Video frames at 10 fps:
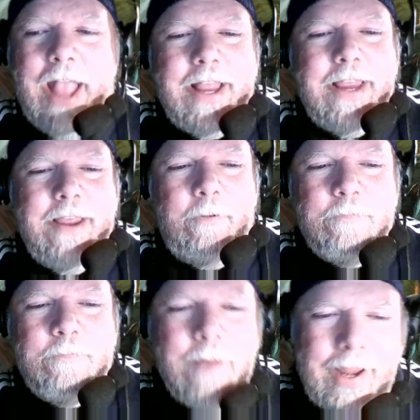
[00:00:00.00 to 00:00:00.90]
You
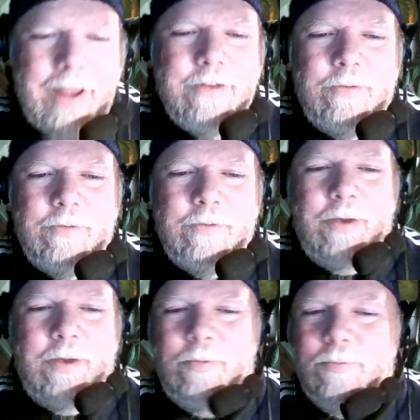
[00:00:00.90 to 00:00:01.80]
might
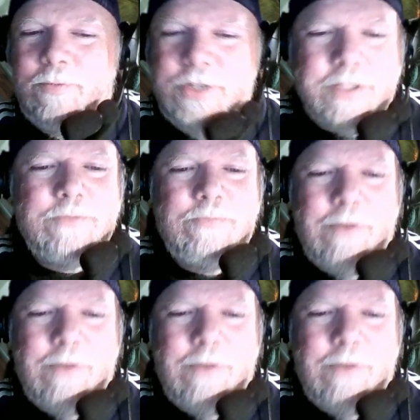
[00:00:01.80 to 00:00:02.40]
just